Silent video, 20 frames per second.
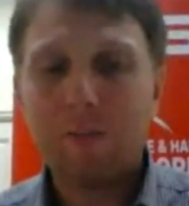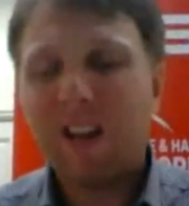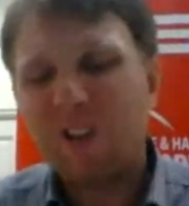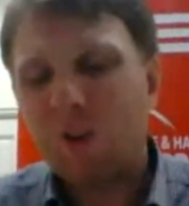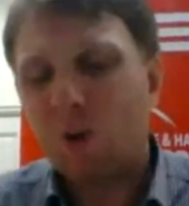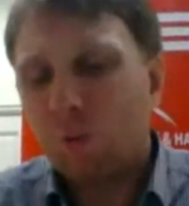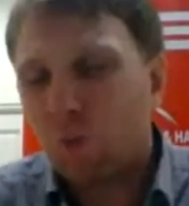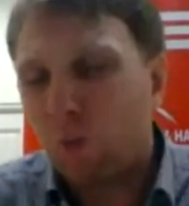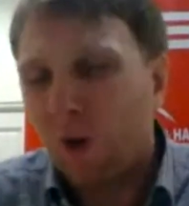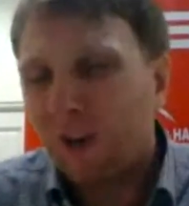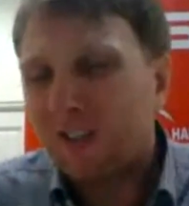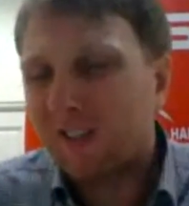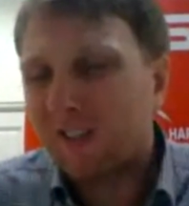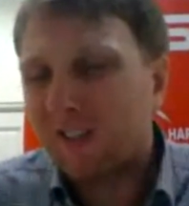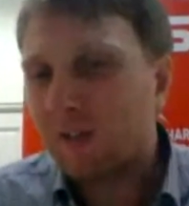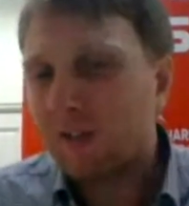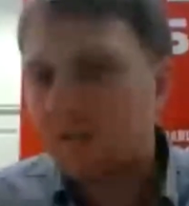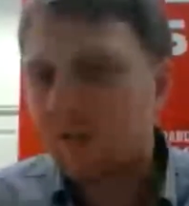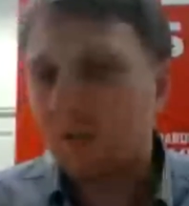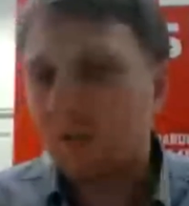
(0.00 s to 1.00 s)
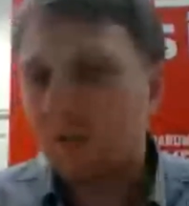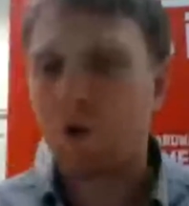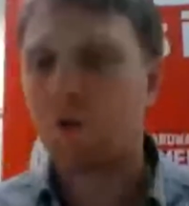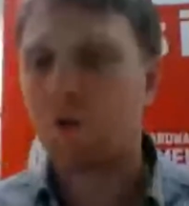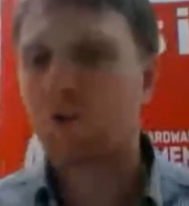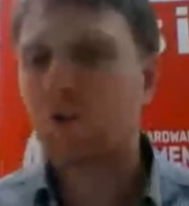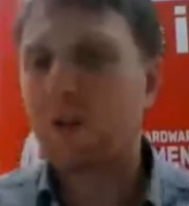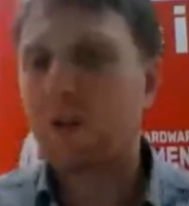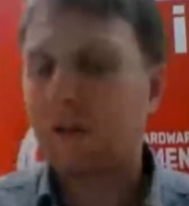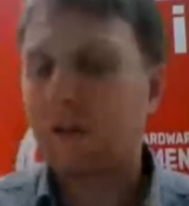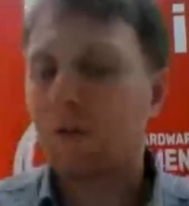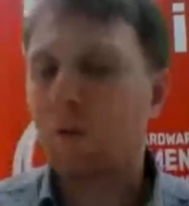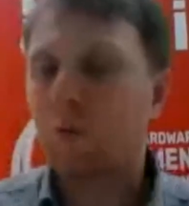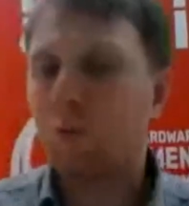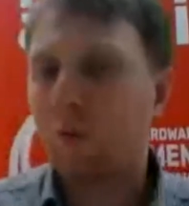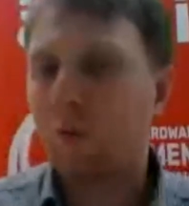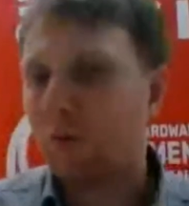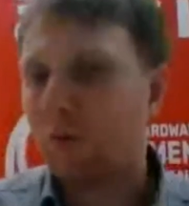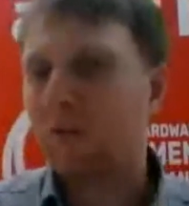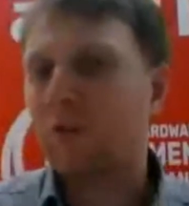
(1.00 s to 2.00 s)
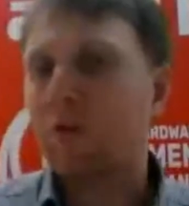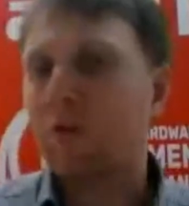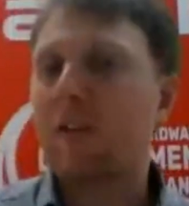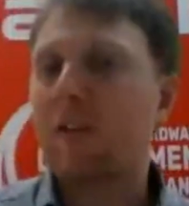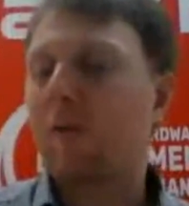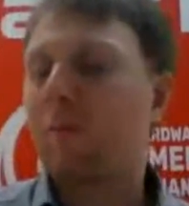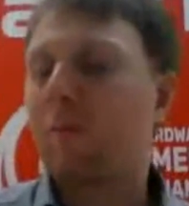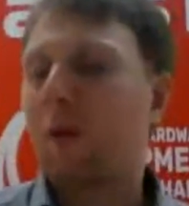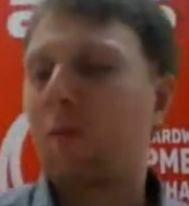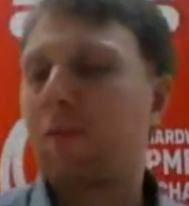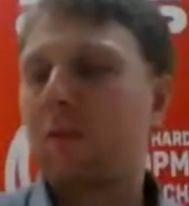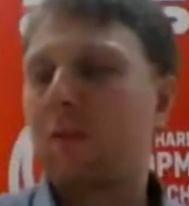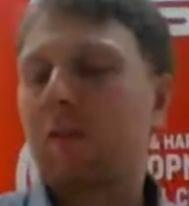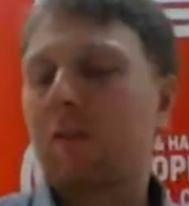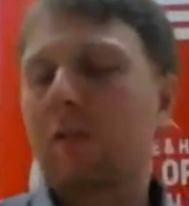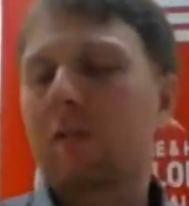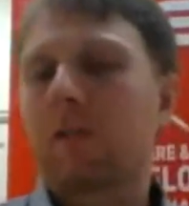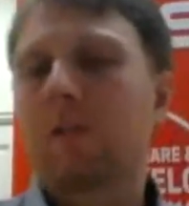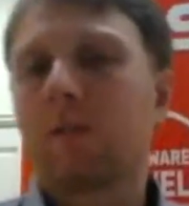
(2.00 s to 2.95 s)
what is the project. What's your idea about this?